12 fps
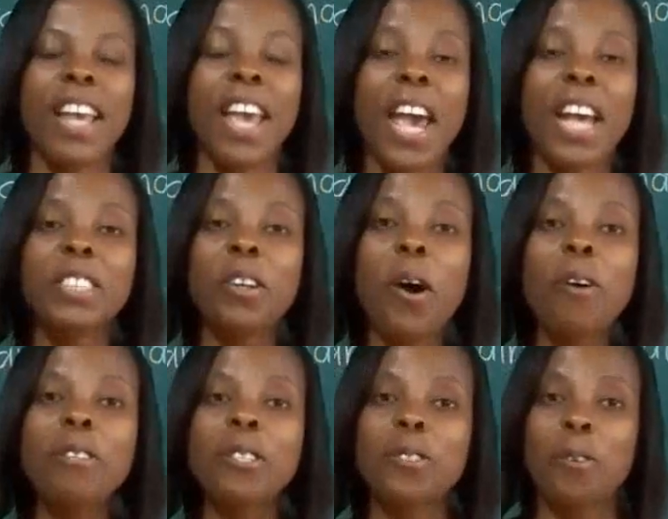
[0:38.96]
and
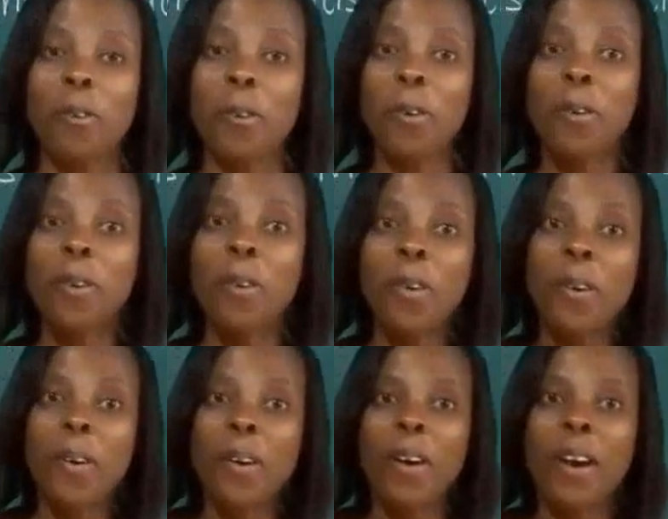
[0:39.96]
also
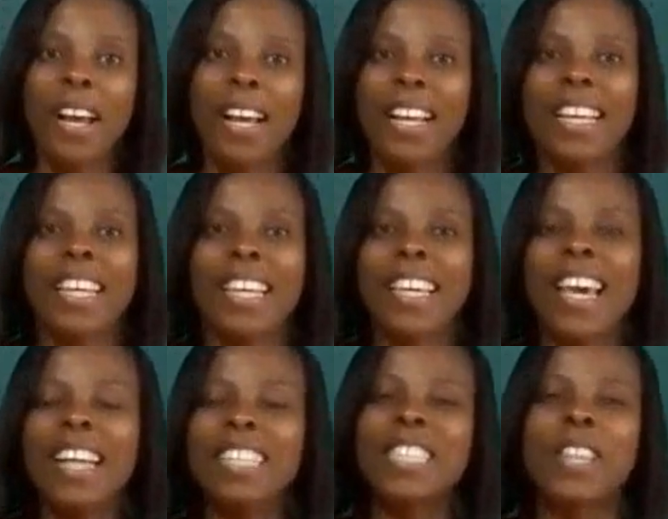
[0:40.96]

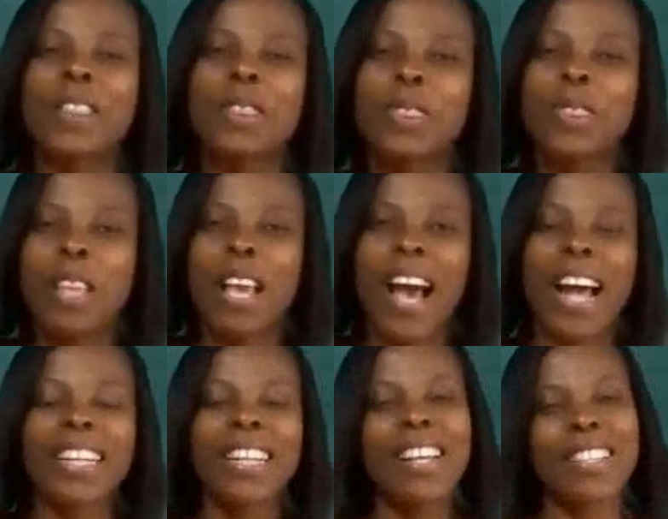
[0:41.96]
get
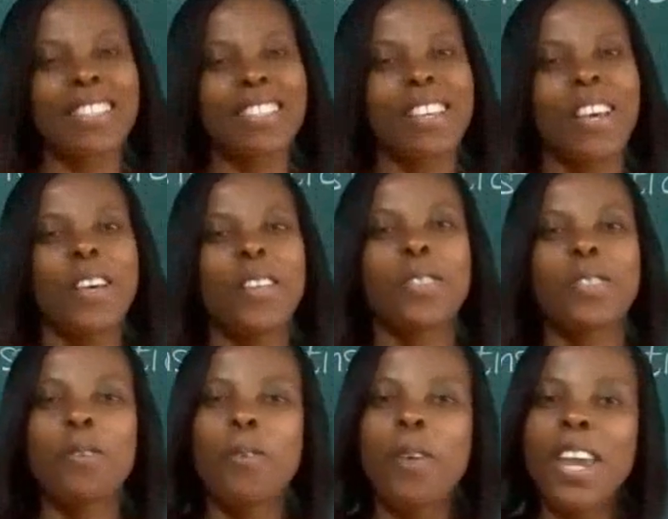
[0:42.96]
at least
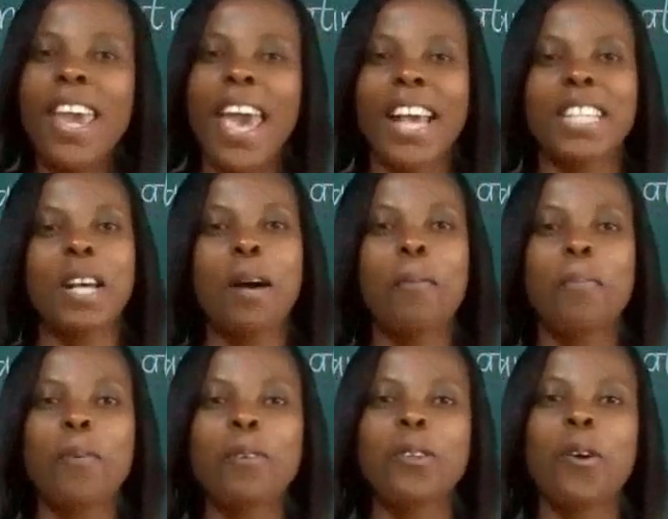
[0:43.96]
3
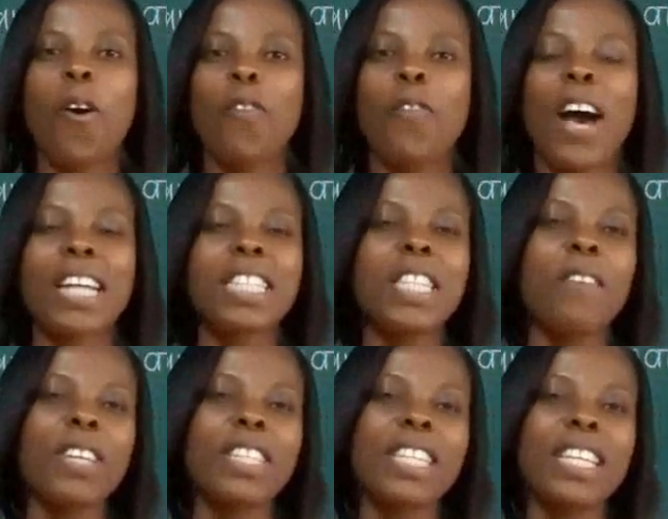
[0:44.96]
examples of
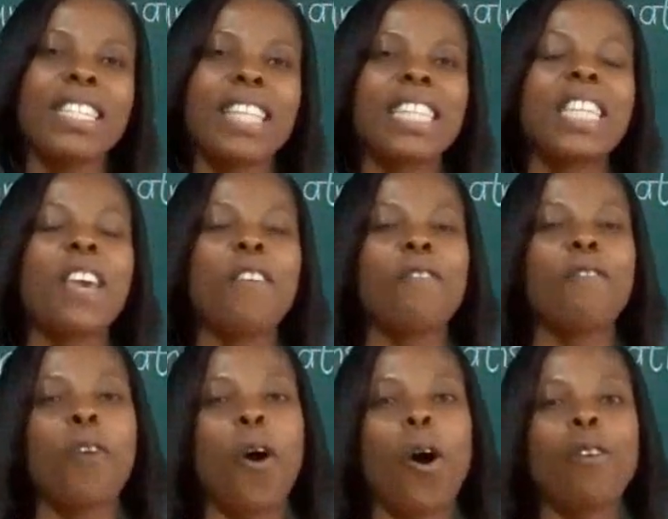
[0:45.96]
activities that
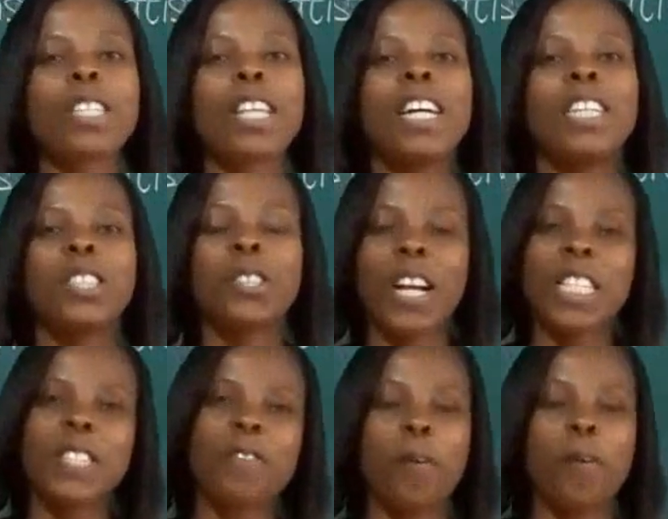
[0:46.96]
involves
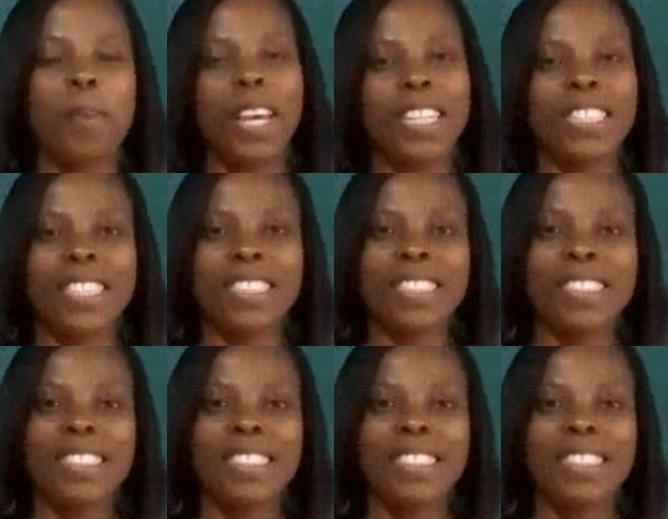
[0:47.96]
transformation.